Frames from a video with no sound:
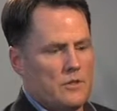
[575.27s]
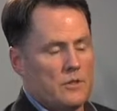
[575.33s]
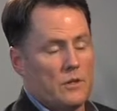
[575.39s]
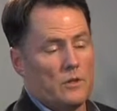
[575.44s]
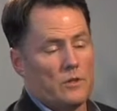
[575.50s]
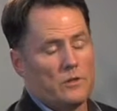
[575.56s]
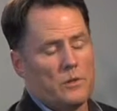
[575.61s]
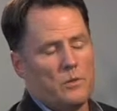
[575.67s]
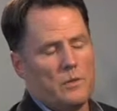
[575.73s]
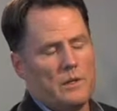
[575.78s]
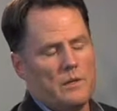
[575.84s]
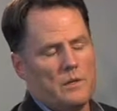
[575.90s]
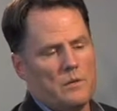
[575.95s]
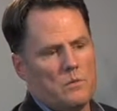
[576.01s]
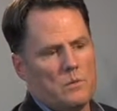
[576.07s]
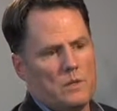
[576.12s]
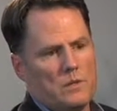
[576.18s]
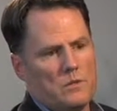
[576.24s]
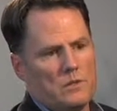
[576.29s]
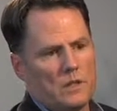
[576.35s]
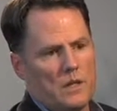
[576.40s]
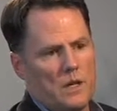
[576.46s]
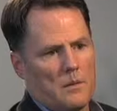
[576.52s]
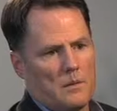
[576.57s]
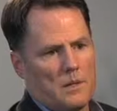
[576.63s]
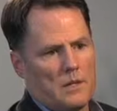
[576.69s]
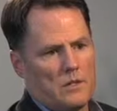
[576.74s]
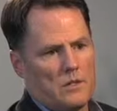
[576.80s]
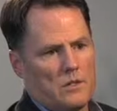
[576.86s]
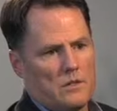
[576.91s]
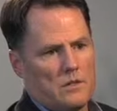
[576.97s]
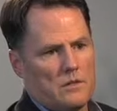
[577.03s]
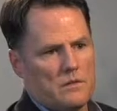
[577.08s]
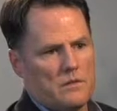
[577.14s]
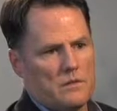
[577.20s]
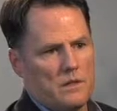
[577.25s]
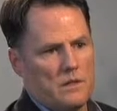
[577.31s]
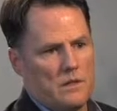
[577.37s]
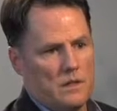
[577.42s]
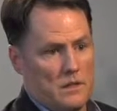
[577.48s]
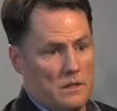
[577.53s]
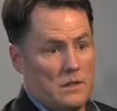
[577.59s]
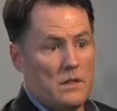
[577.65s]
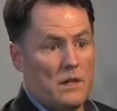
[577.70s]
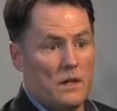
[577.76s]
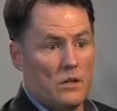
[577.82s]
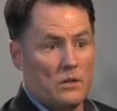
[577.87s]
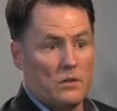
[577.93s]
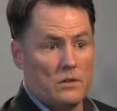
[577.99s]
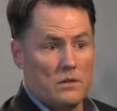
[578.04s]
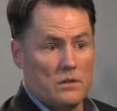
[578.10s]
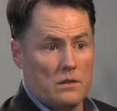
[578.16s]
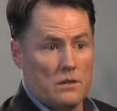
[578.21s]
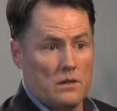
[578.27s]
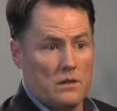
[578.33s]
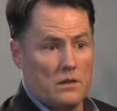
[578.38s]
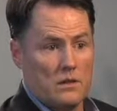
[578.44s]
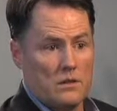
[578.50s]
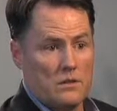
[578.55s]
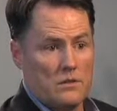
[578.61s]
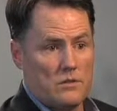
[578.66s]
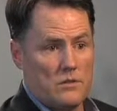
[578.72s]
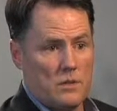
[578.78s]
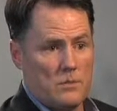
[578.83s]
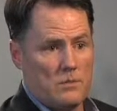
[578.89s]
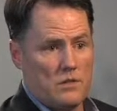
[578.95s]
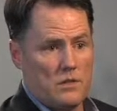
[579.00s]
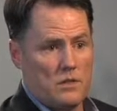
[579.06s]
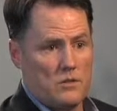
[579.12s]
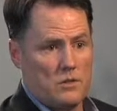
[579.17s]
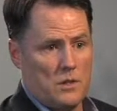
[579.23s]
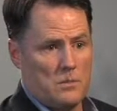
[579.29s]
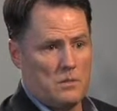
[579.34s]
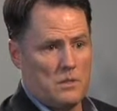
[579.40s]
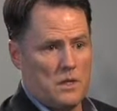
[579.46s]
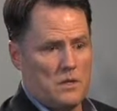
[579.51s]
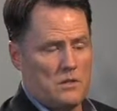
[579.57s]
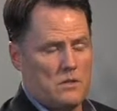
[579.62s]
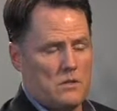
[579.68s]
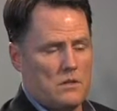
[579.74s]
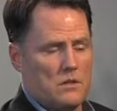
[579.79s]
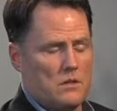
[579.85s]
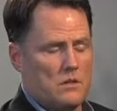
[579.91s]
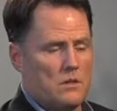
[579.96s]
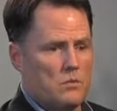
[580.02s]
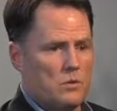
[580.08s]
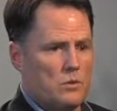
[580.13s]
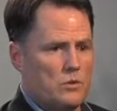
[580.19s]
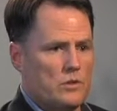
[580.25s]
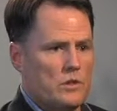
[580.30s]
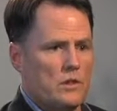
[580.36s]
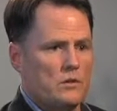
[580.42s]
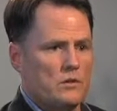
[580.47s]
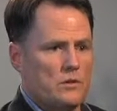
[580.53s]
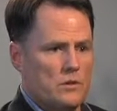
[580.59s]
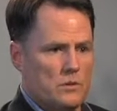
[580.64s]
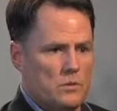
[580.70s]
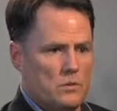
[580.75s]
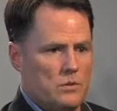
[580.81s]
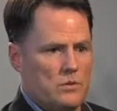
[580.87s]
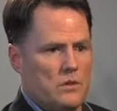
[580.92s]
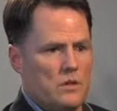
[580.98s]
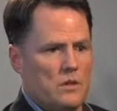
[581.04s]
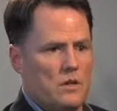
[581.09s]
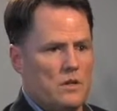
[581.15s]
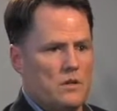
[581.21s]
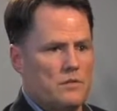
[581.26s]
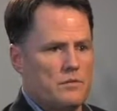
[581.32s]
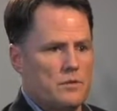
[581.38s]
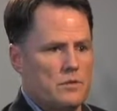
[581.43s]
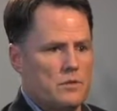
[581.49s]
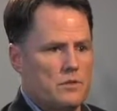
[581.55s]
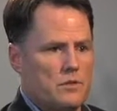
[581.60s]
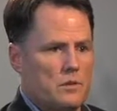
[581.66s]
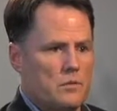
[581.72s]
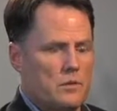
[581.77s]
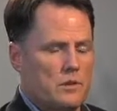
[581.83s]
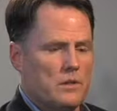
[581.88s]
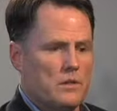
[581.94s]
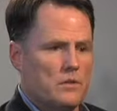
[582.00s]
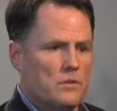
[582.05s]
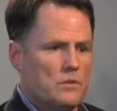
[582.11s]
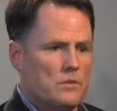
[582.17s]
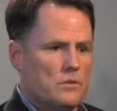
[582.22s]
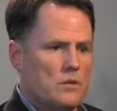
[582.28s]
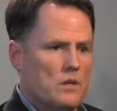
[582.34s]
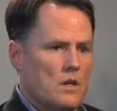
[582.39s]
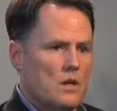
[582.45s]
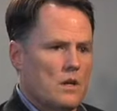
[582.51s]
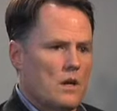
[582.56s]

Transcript: Sure. So we use a combination of Intel chipsets. The Rosedale 2 was our first that we used.